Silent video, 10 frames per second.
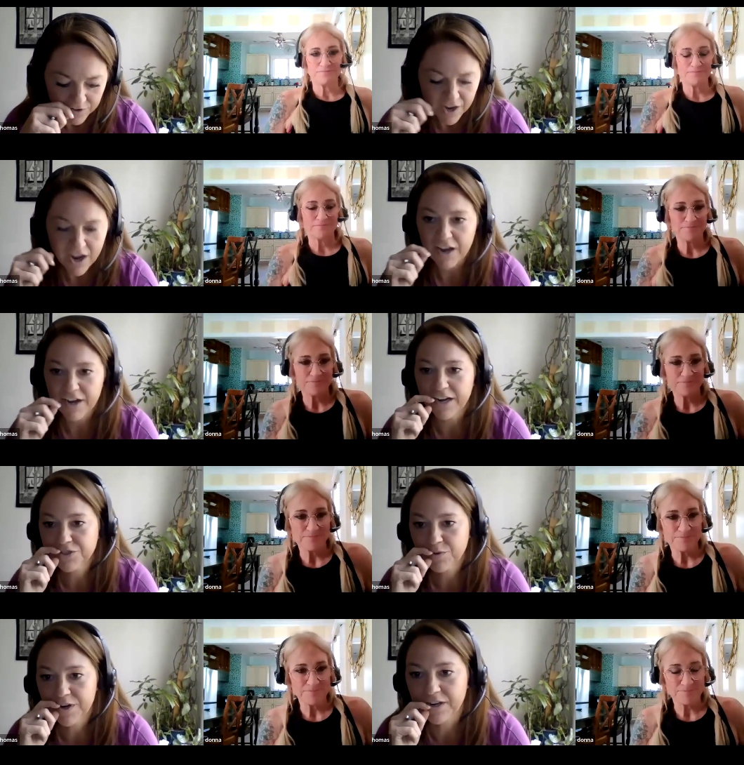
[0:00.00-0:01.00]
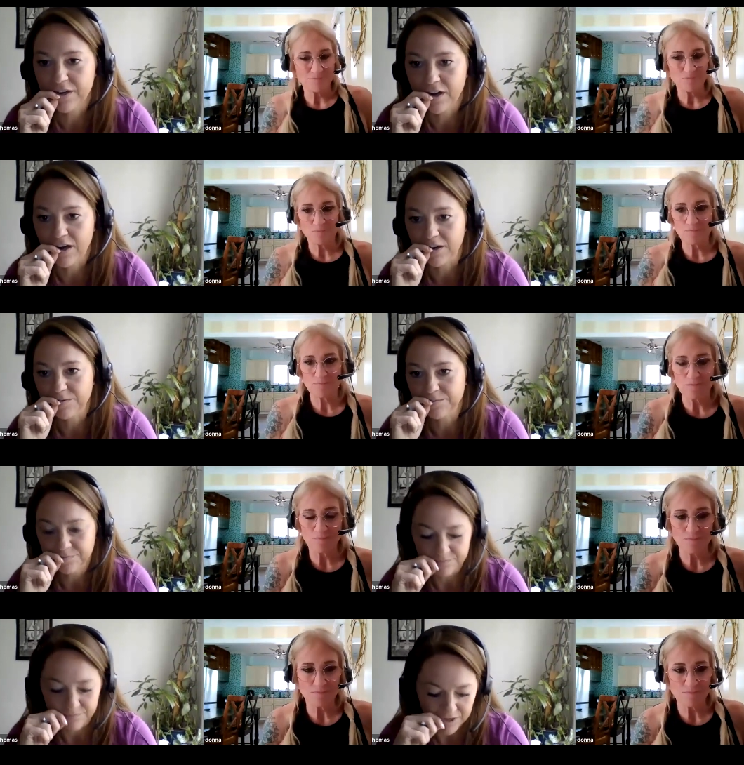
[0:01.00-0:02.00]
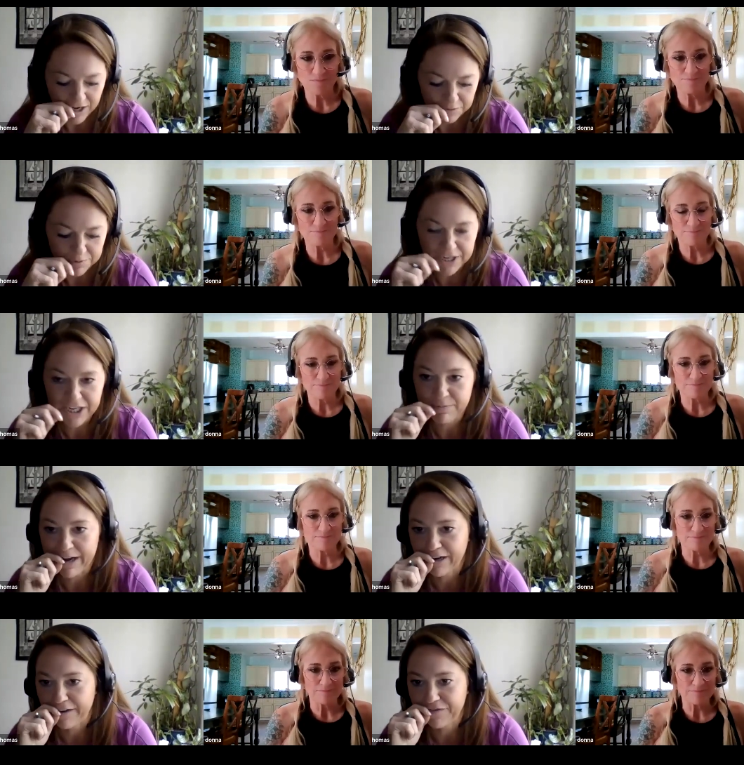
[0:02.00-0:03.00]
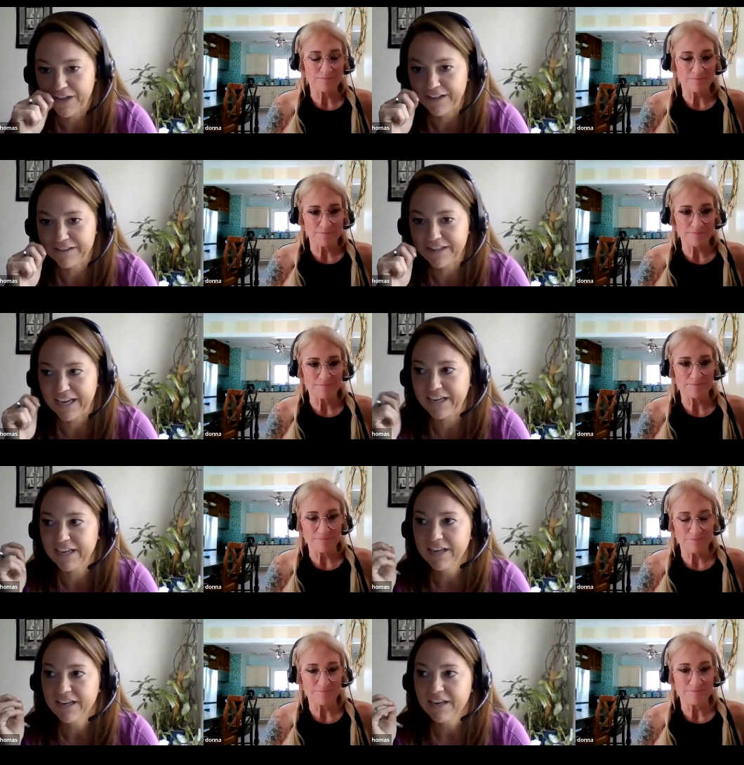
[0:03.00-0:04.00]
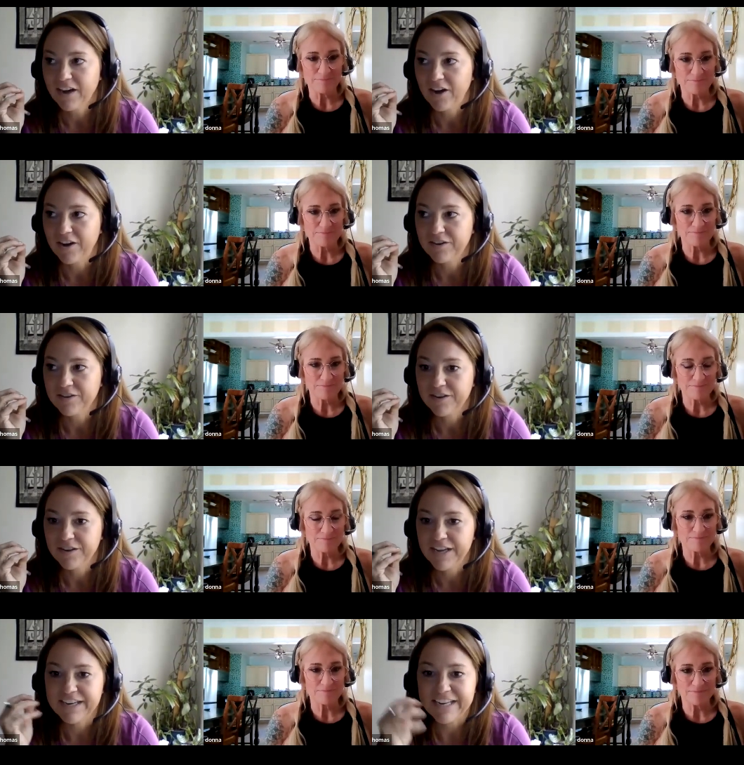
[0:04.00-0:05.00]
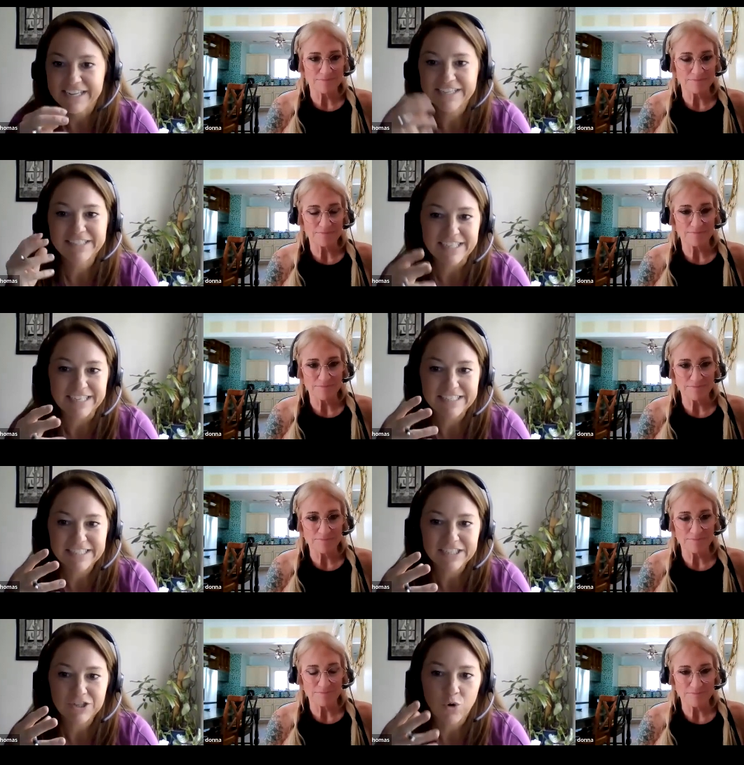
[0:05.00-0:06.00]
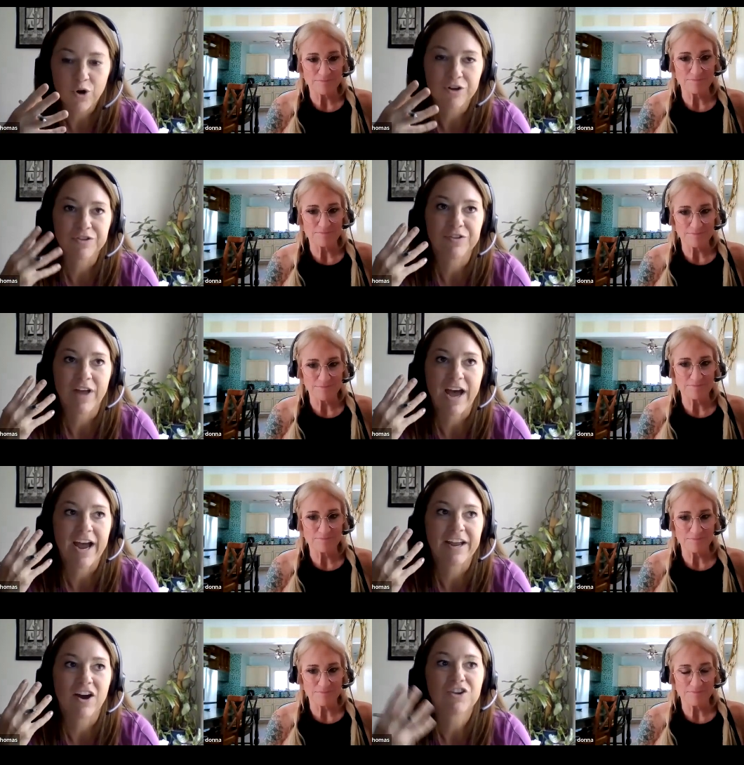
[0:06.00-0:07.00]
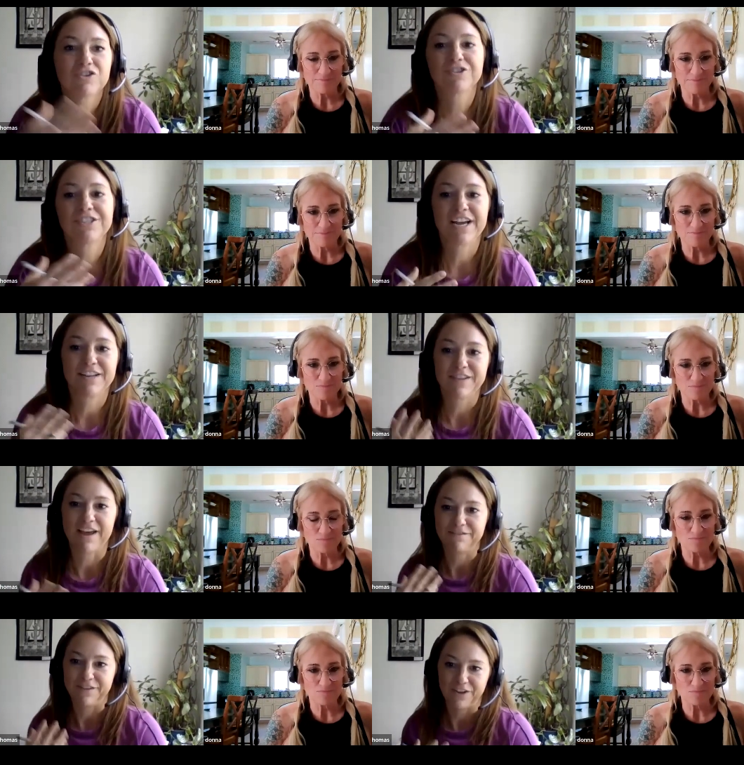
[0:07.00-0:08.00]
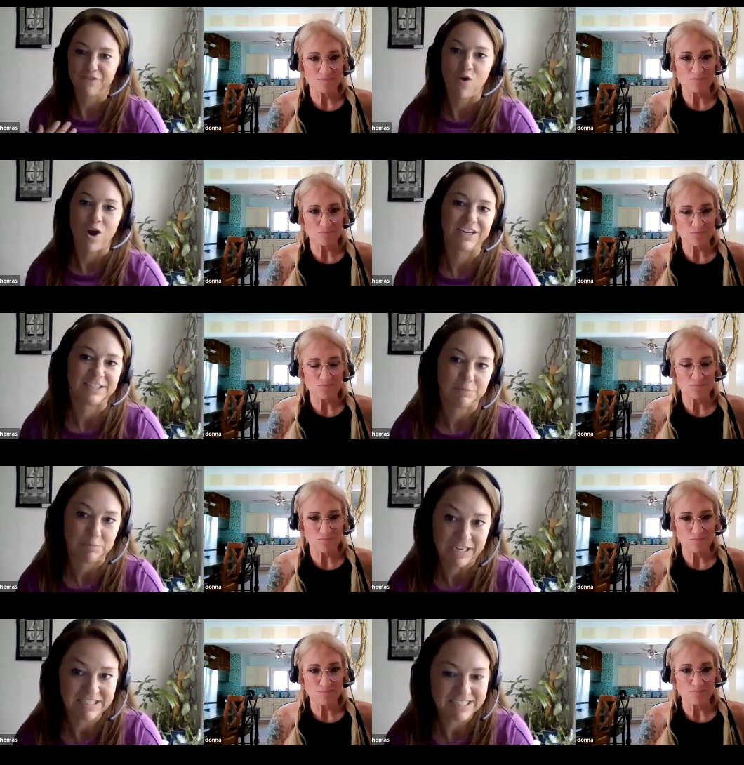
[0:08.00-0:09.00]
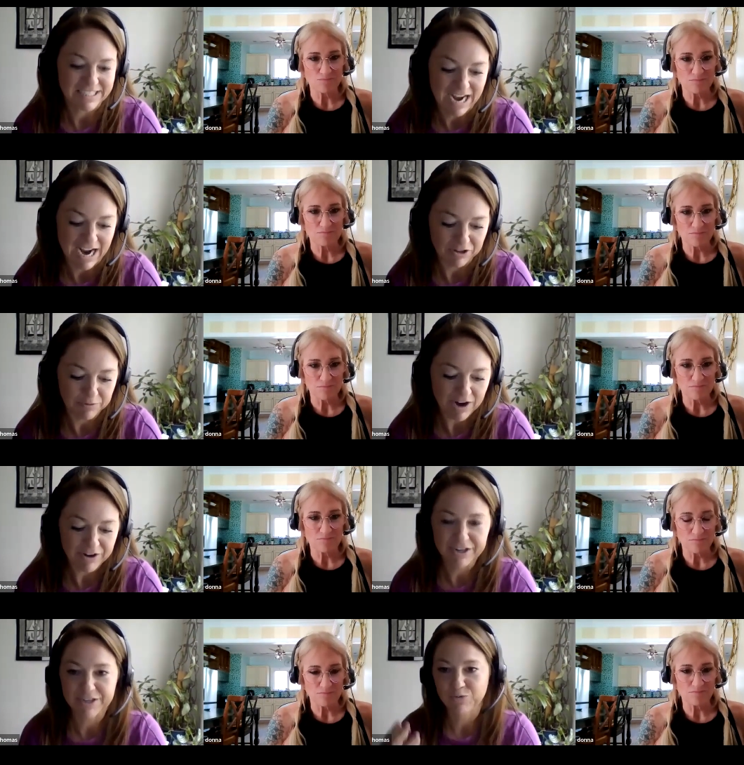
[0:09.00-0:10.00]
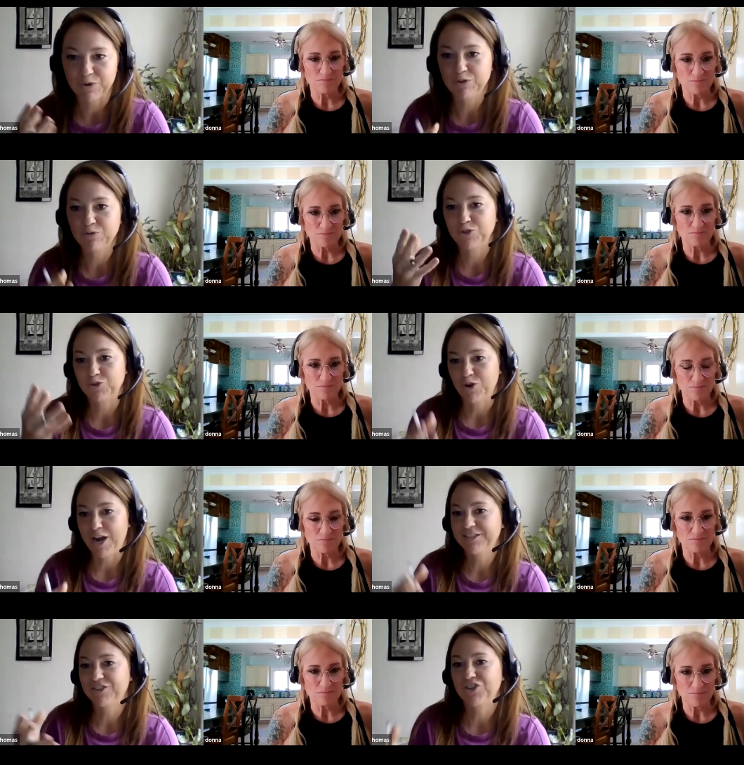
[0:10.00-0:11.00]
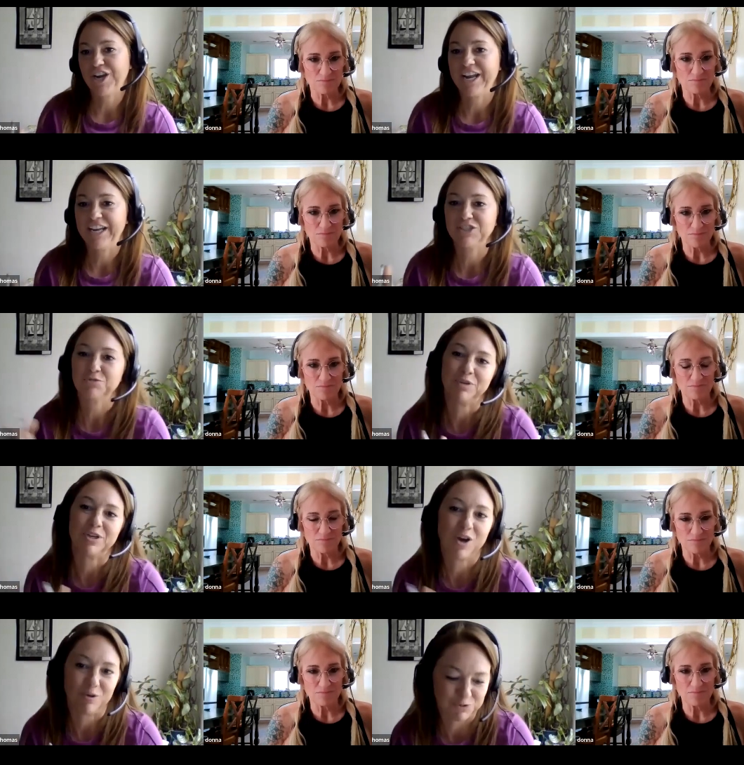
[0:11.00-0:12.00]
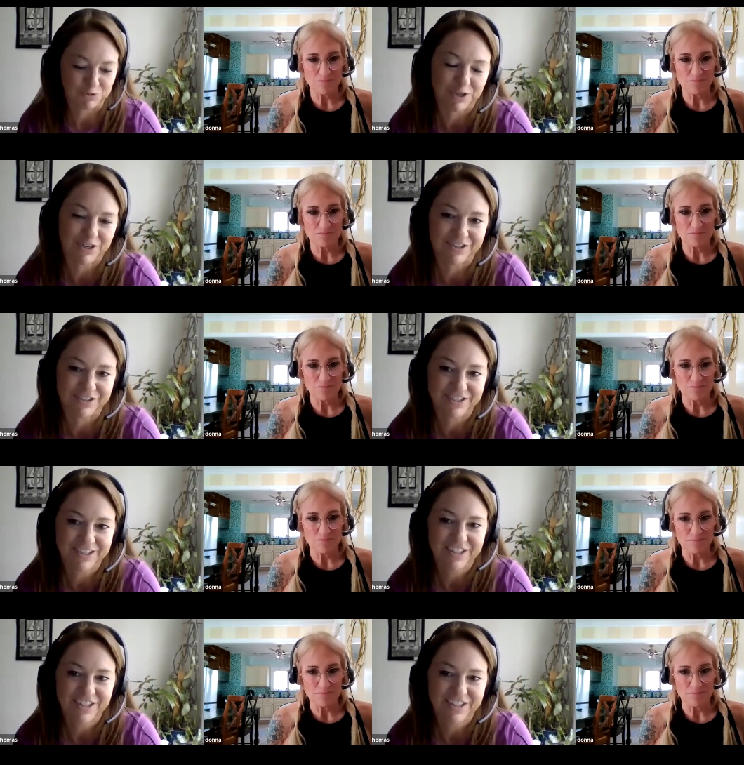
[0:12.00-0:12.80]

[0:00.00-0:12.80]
Speaker 1: Yeah, and I just want to uh, kind of piggyback off that that uh, it is easy, or I understand that feeling of wanting to be in denial about it because when you address change, it becomes real,